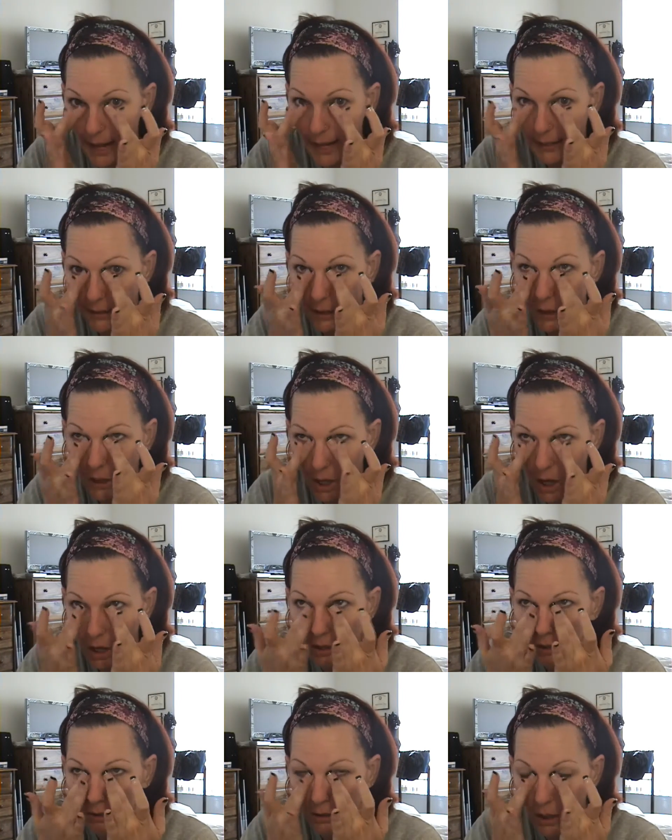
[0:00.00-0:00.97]
A
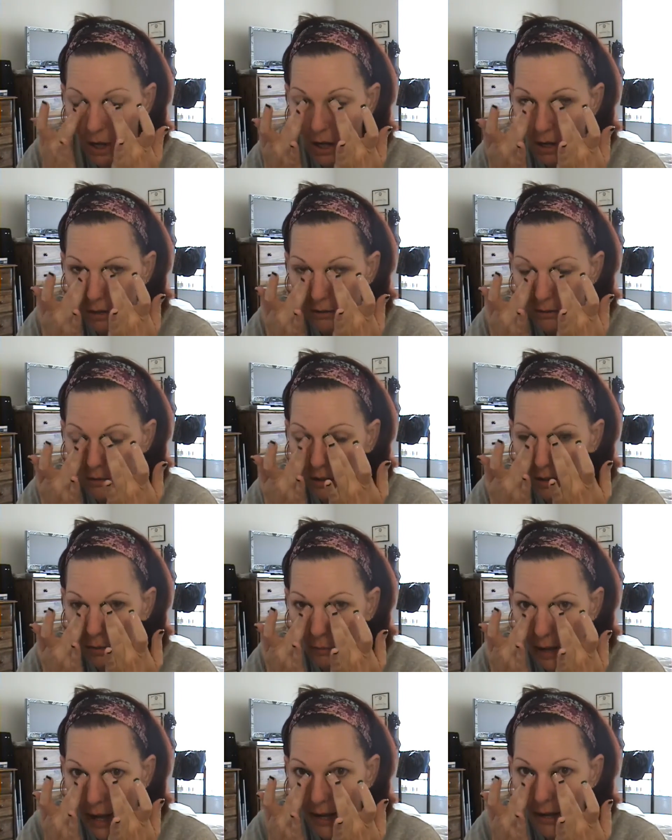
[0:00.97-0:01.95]
long, long,
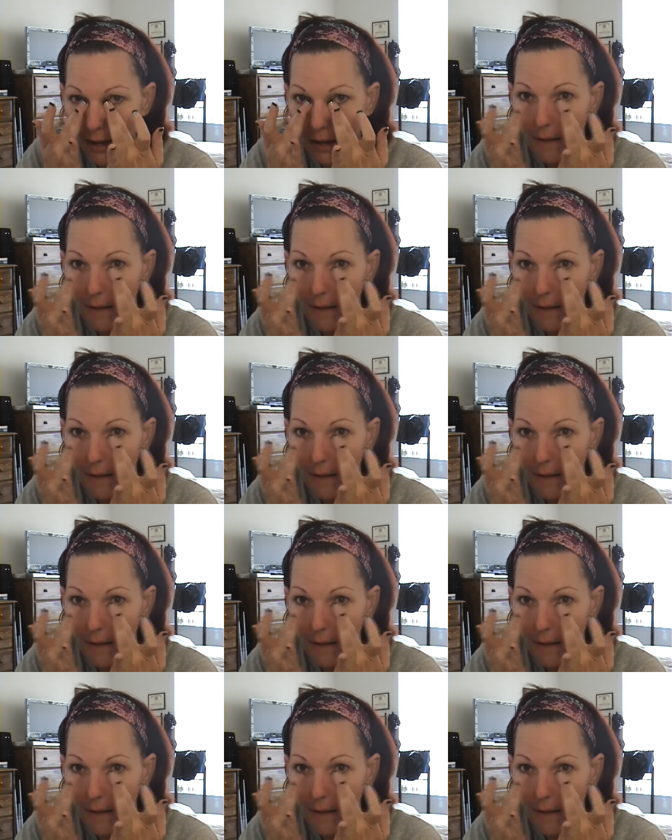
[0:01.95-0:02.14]
long way.